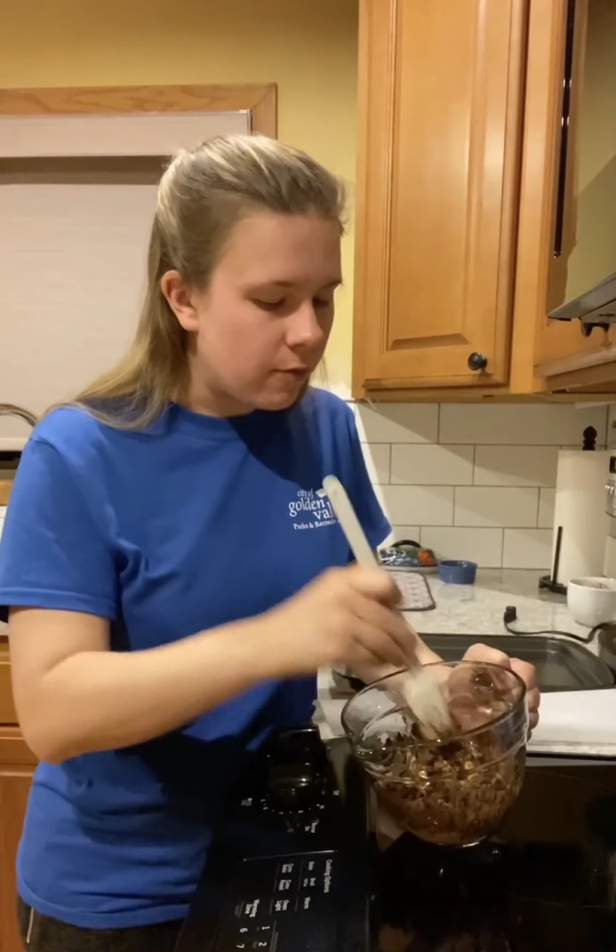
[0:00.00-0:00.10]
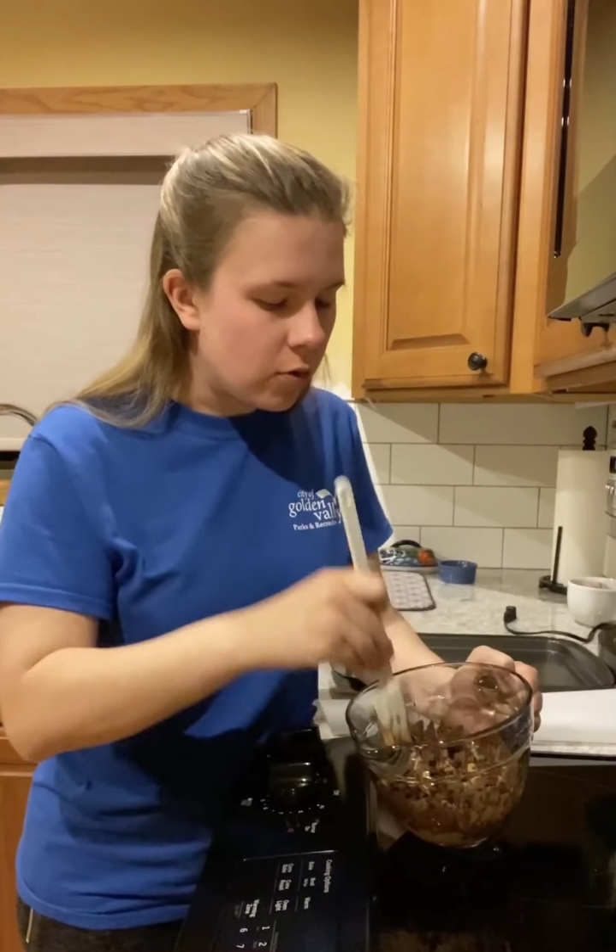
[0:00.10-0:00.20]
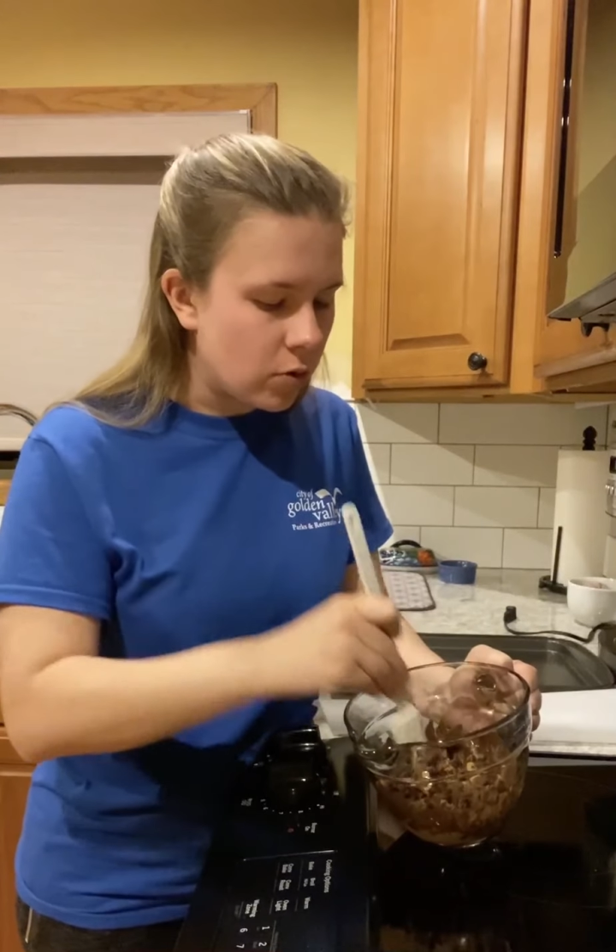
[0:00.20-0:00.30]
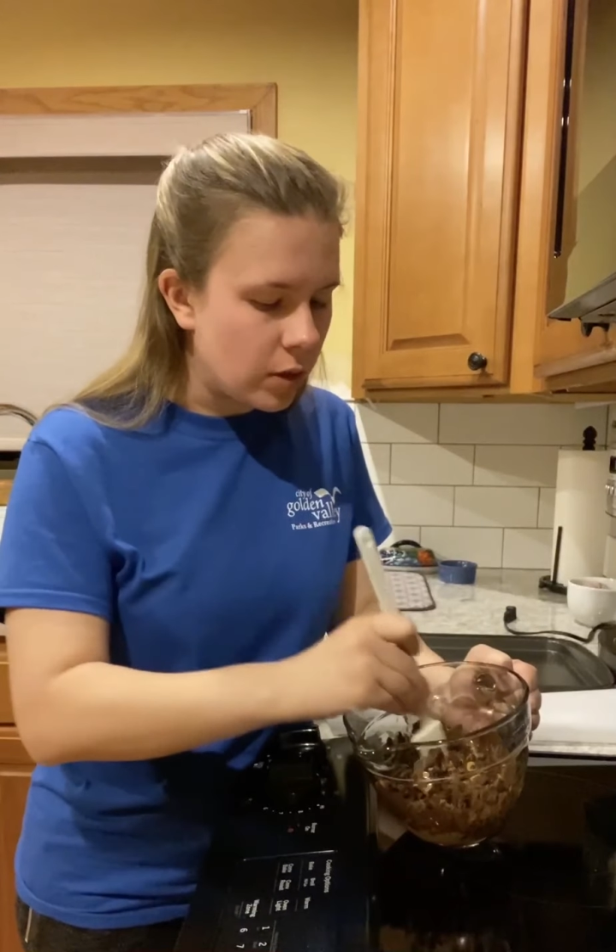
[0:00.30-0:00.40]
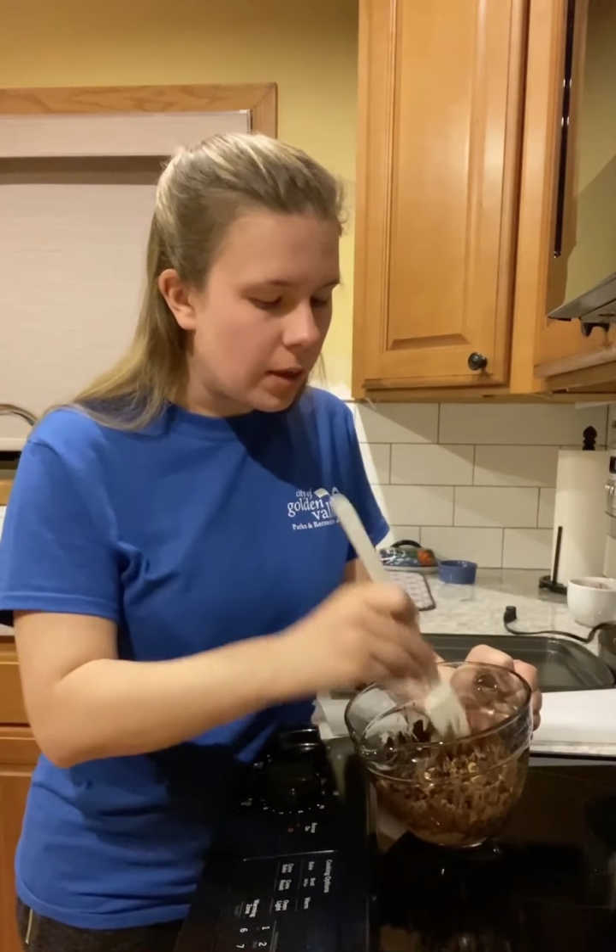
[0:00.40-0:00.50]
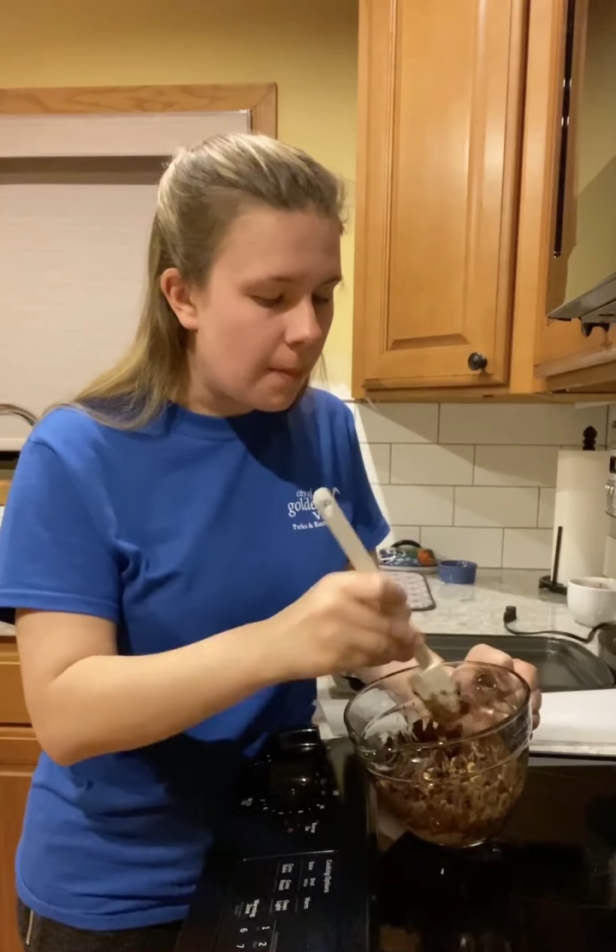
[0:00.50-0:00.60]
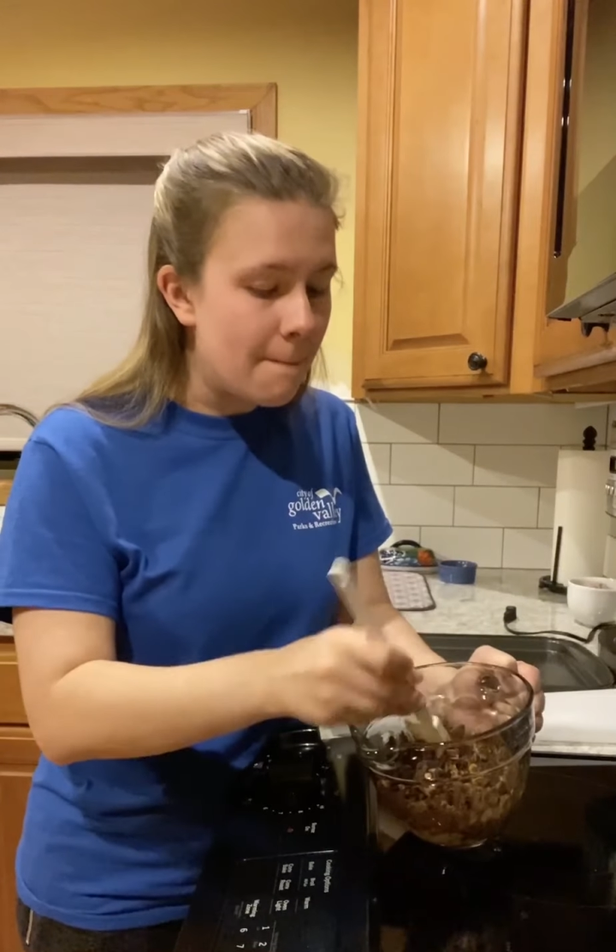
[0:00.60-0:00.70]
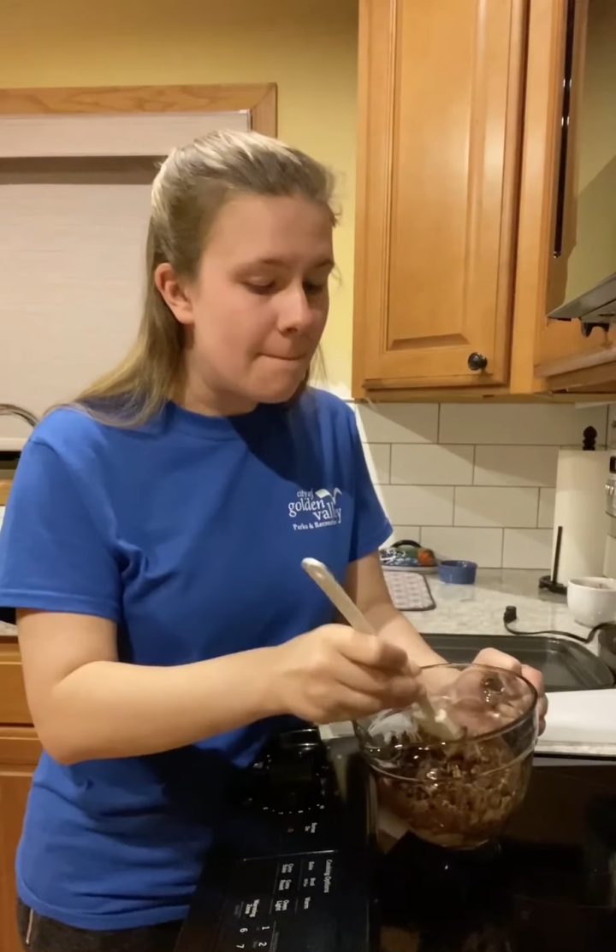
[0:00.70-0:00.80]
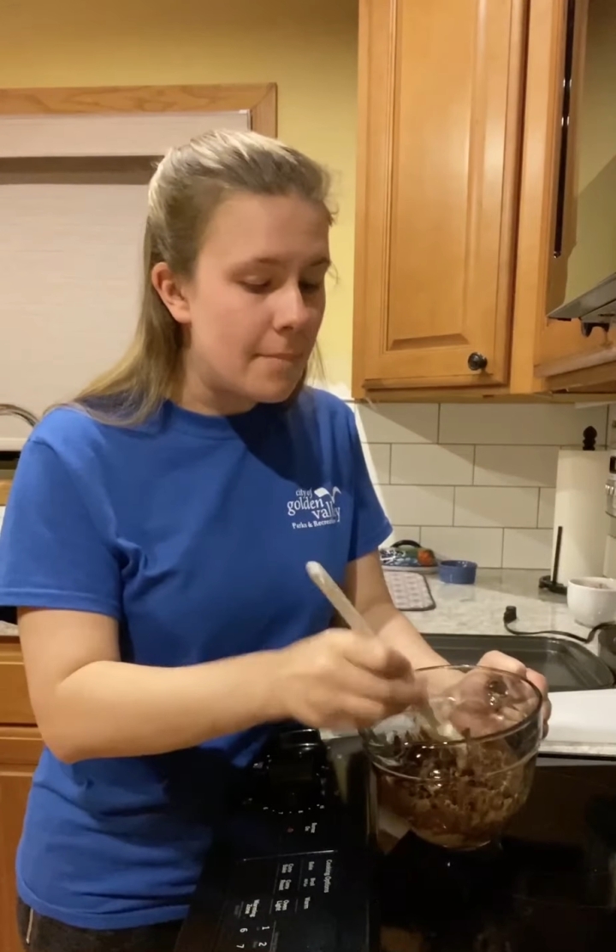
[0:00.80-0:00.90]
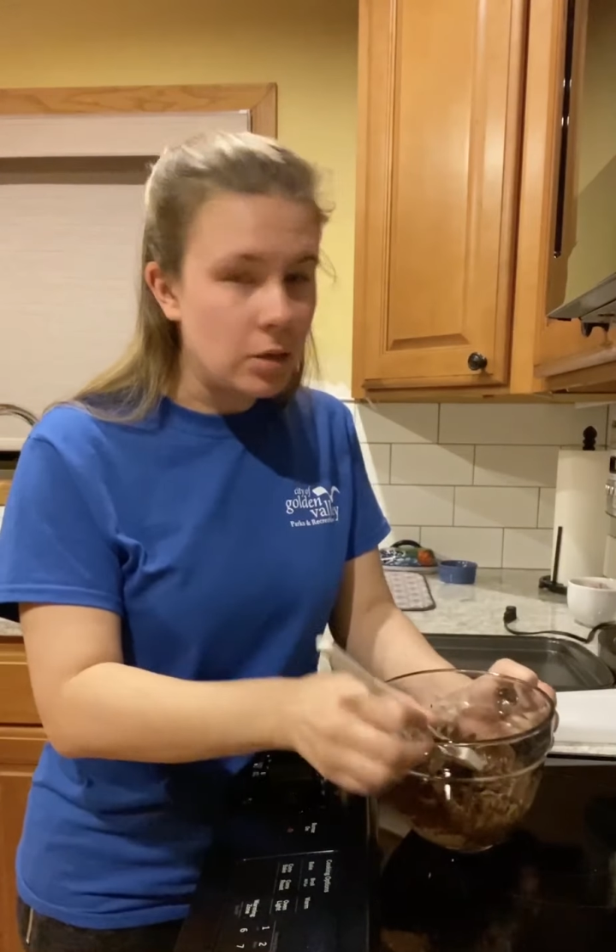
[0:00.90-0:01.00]
fully
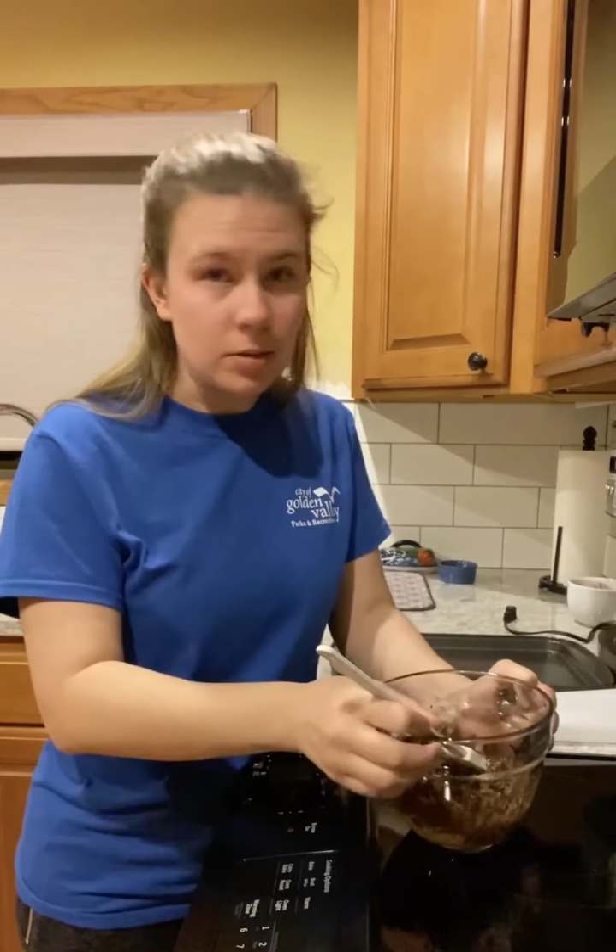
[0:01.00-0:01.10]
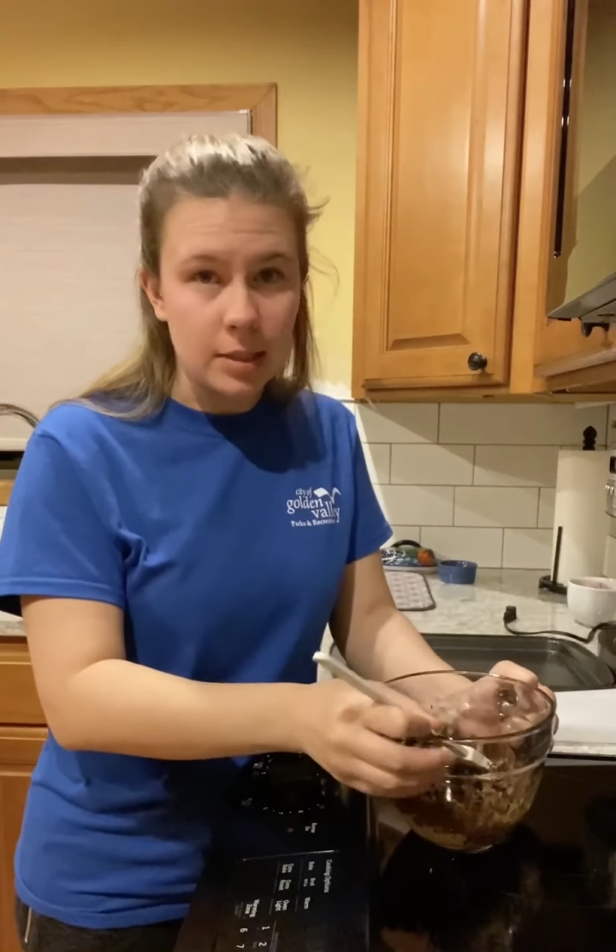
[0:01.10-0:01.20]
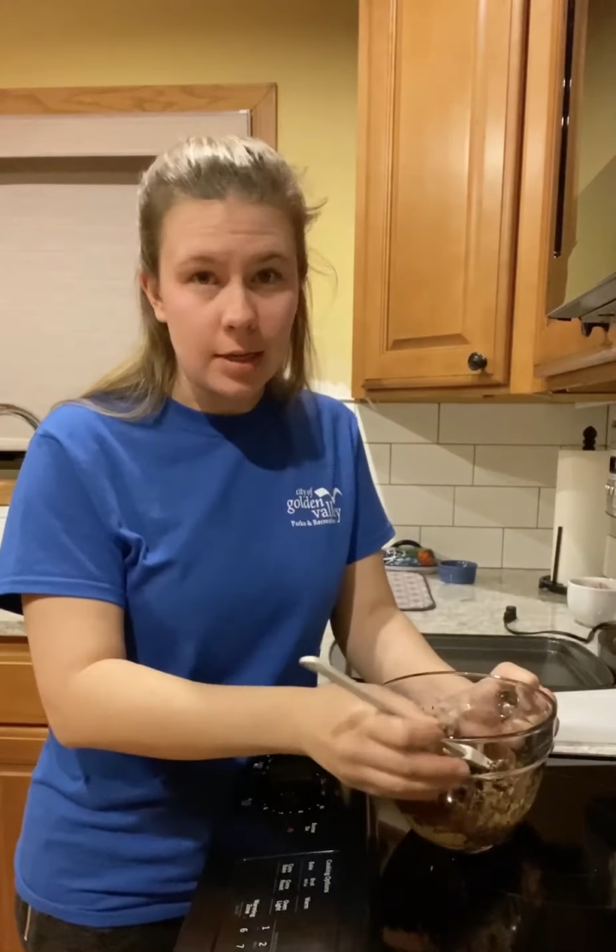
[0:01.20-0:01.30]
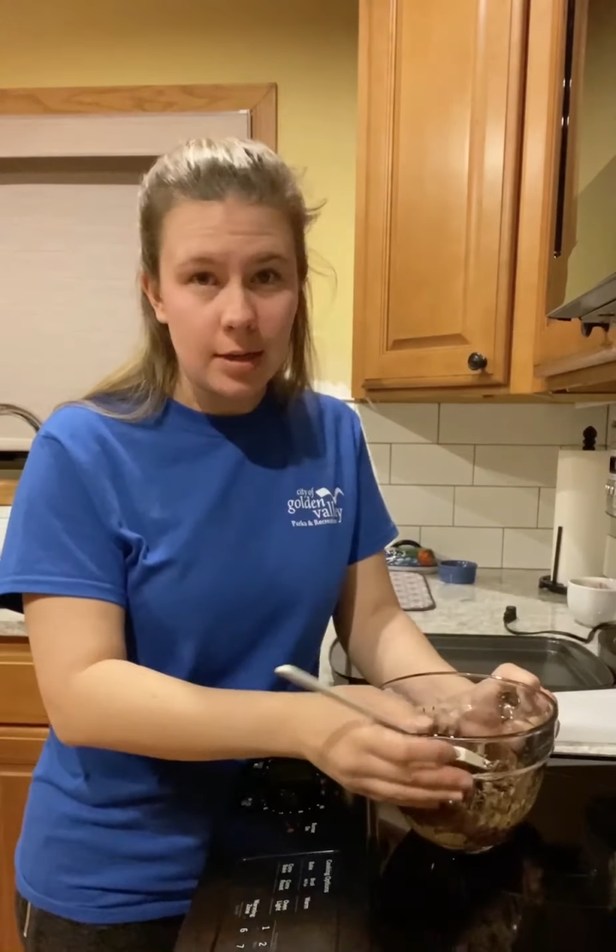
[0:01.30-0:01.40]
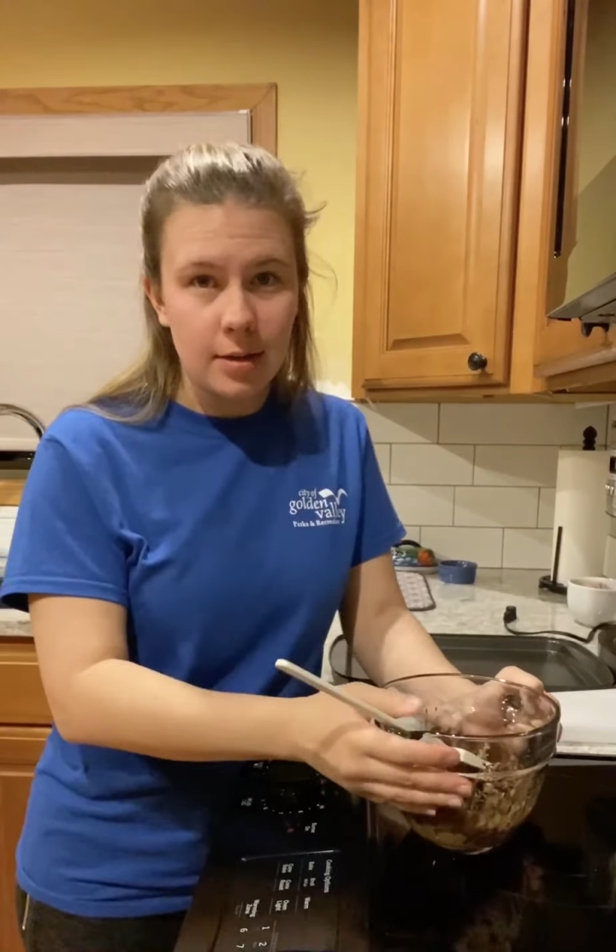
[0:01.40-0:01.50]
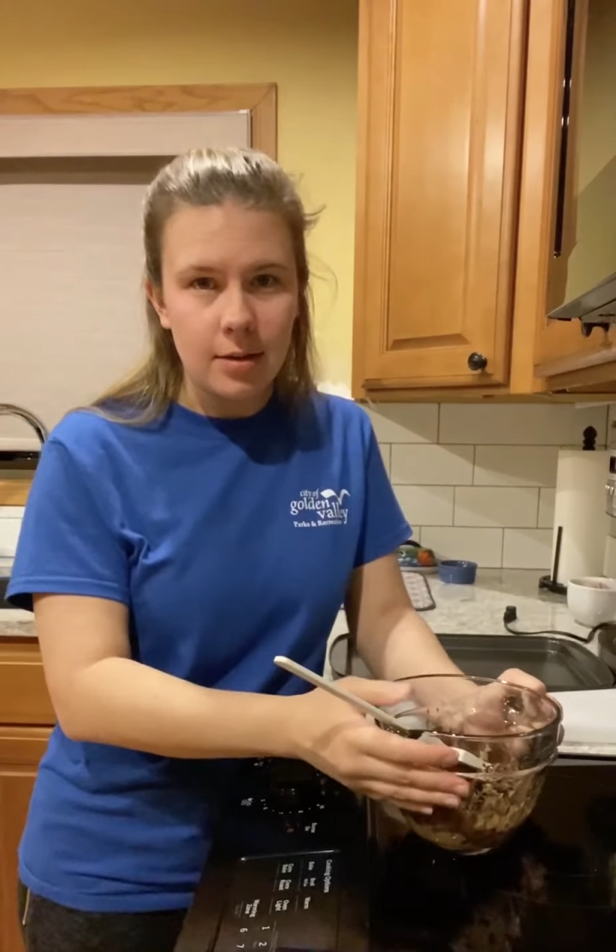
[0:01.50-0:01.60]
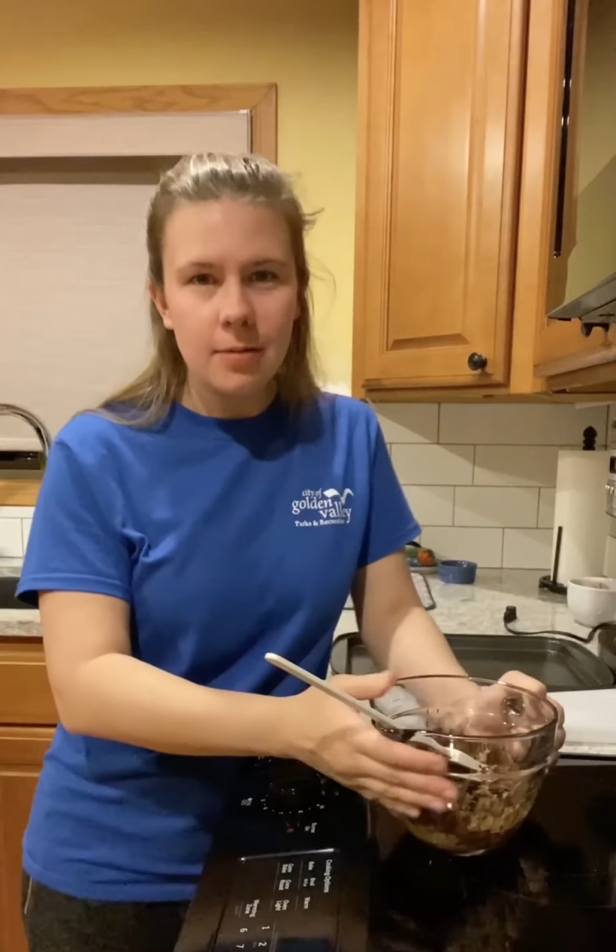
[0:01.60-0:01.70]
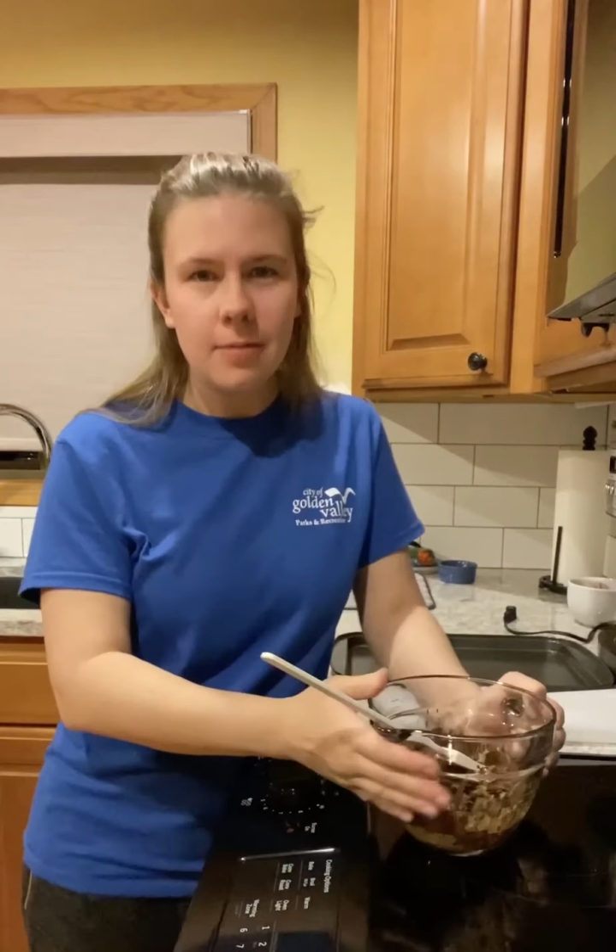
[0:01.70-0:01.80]
melted.